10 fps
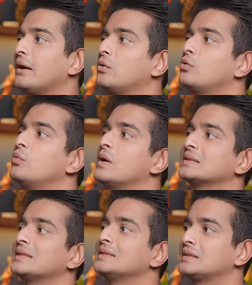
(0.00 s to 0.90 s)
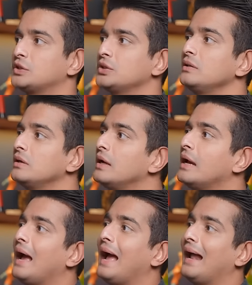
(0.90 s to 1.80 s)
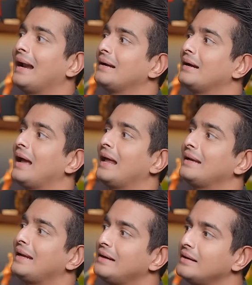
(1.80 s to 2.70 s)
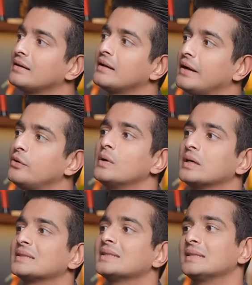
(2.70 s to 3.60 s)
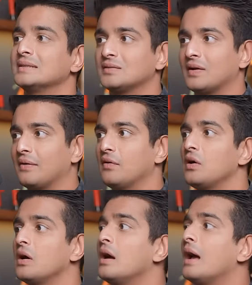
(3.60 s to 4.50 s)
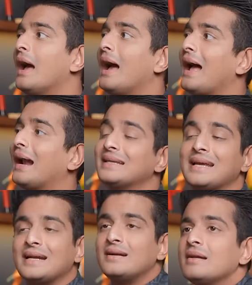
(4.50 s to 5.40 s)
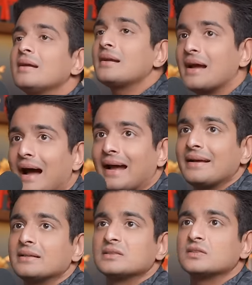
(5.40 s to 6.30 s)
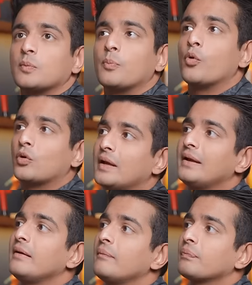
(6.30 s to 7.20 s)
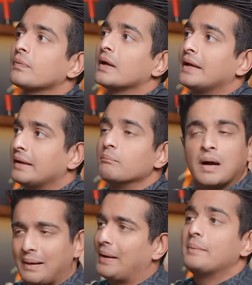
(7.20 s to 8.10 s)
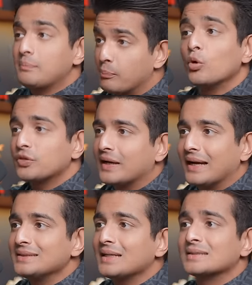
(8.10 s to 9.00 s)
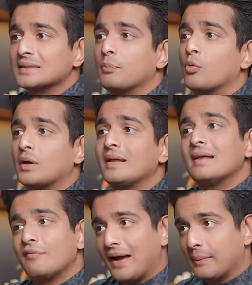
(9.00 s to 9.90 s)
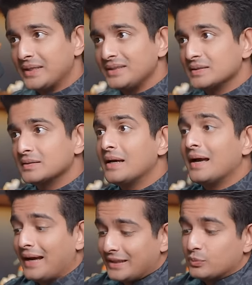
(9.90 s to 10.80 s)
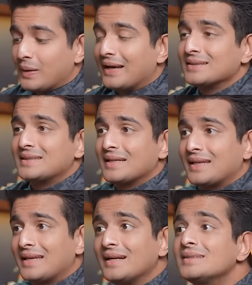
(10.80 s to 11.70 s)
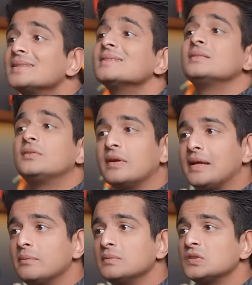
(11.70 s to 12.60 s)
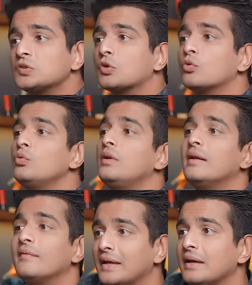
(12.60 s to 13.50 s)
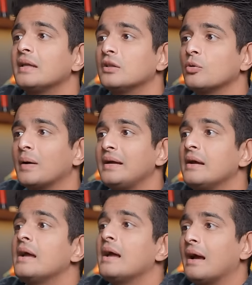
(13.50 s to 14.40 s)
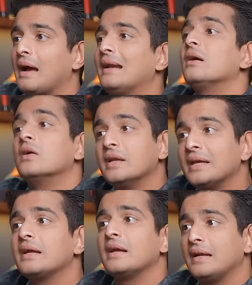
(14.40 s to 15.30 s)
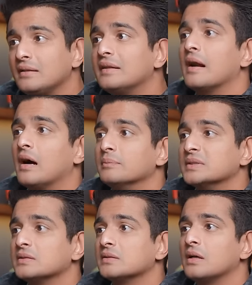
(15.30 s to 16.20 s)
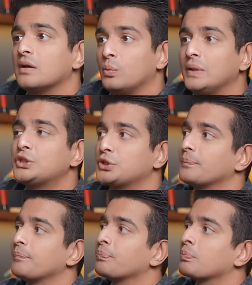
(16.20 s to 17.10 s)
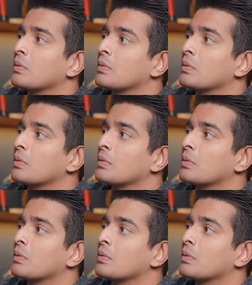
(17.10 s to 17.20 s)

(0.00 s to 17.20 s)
guy who works in his kitchen and an Indian guy who works as his driver. And the Indian guy is supporting him. I mean, both the guys are supporting their families as well as their kids' dreams through living in Dubai and earning in dirhams, which